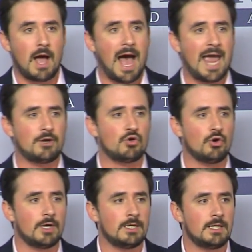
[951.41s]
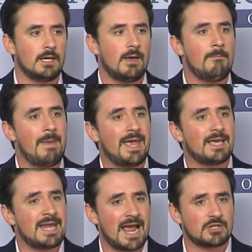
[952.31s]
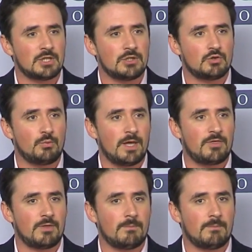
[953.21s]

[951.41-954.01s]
I could make connections with